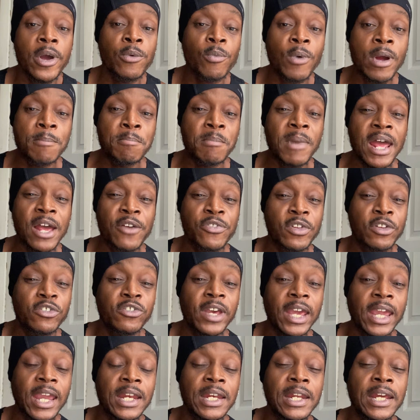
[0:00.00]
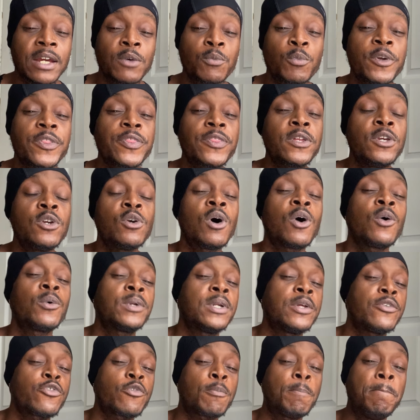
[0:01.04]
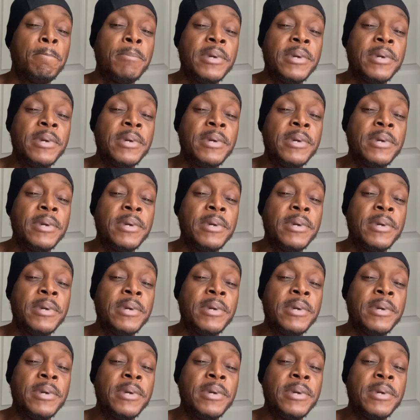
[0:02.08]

Rep Master, checking in with you on this